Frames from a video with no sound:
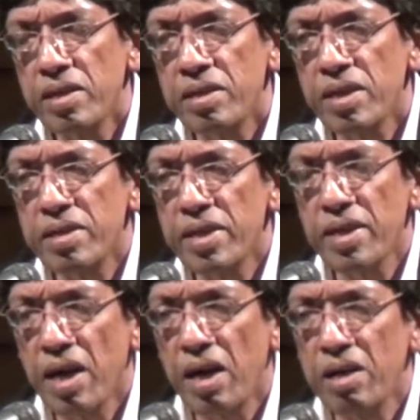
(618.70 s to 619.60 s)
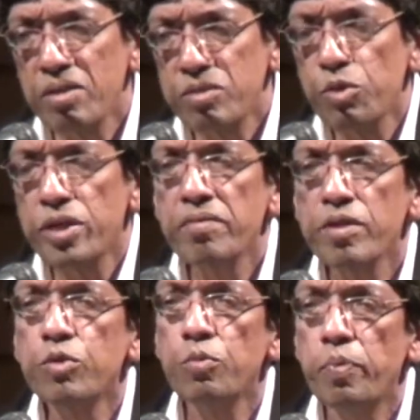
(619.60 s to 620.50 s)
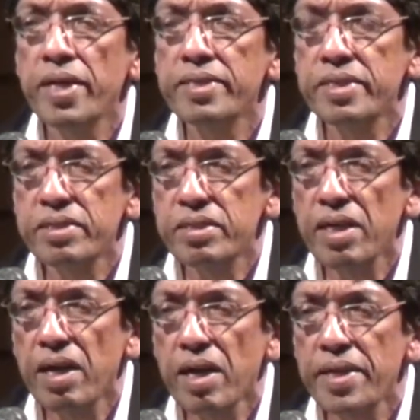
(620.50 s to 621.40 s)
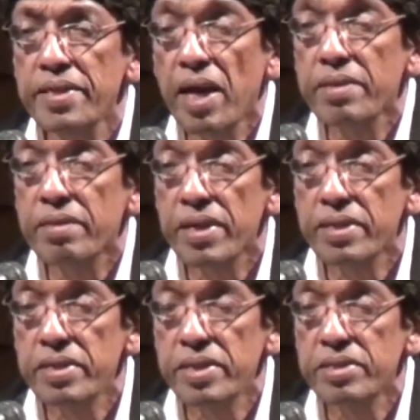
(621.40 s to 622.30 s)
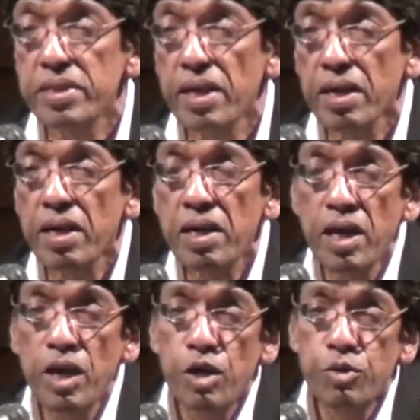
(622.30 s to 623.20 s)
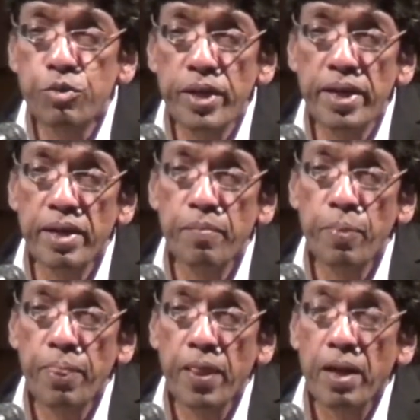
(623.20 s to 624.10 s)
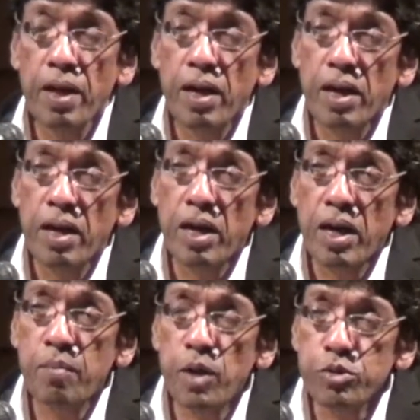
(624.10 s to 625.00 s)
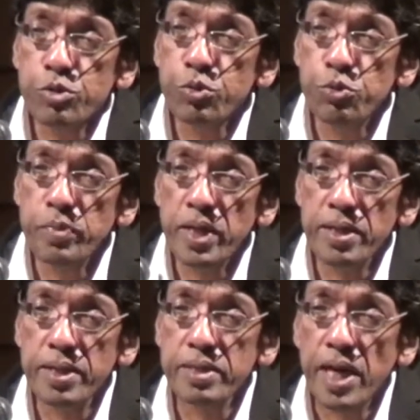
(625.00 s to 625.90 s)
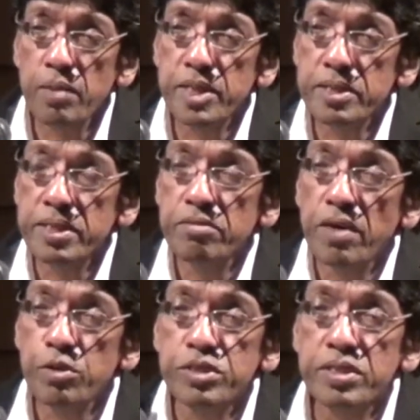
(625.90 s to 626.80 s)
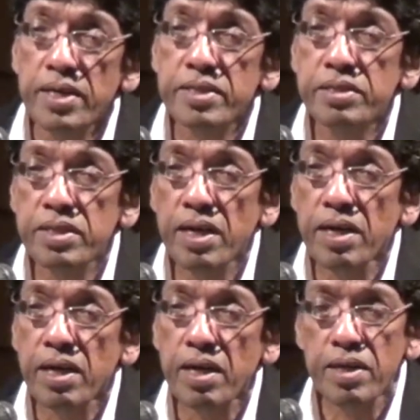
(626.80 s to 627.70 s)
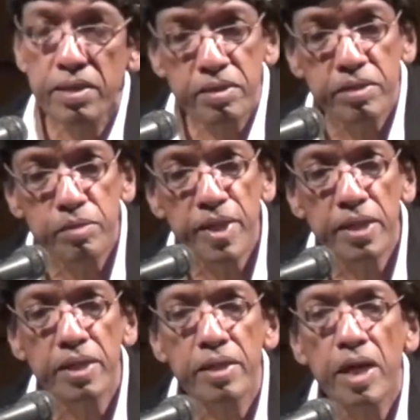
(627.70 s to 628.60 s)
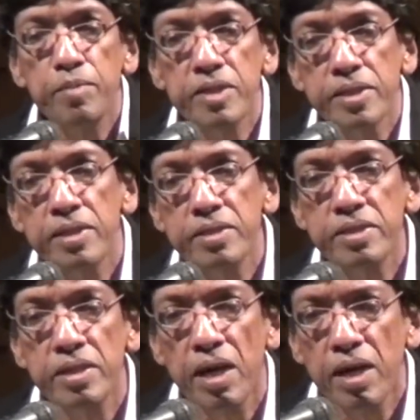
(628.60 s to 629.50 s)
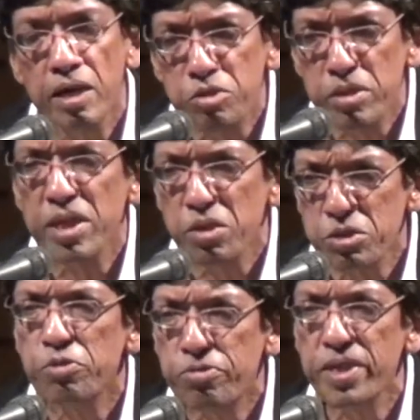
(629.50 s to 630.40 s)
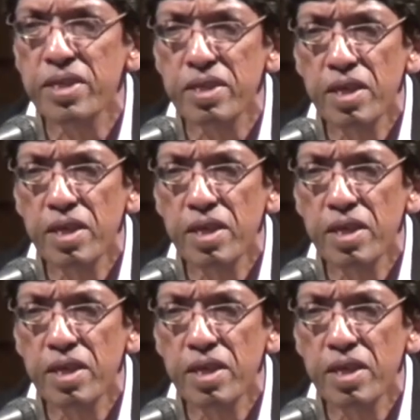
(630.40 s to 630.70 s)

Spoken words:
they don't have a good place in Sri Lanka, that they are threatened in Sri Lanka. Today, about 2 million Tamils live outside Sri Lanka, 3 million Tamils in Sri Lanka. So they also feel